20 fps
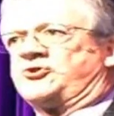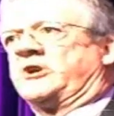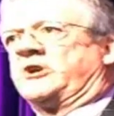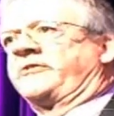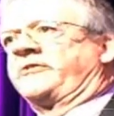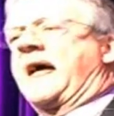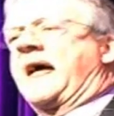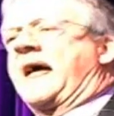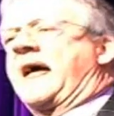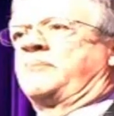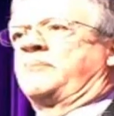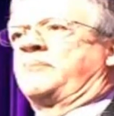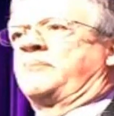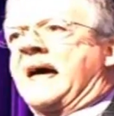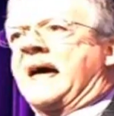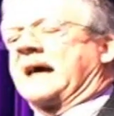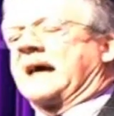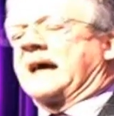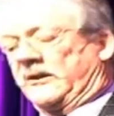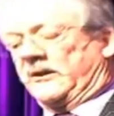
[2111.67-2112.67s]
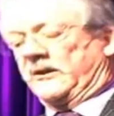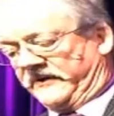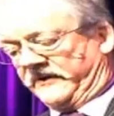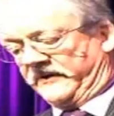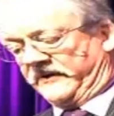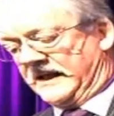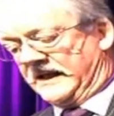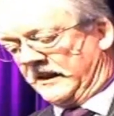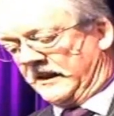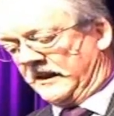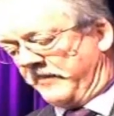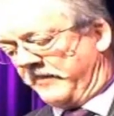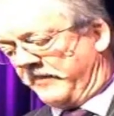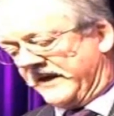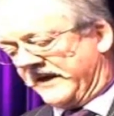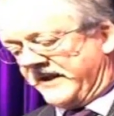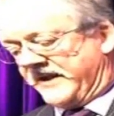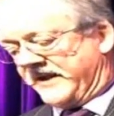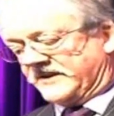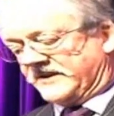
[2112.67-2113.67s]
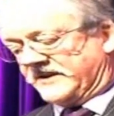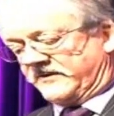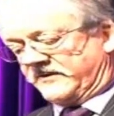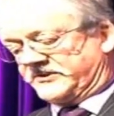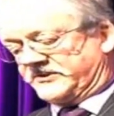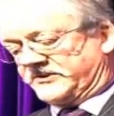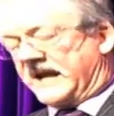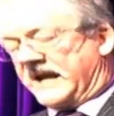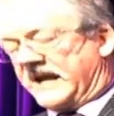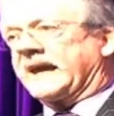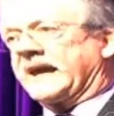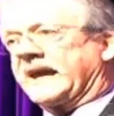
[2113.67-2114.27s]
and blackouts by the end of the decade.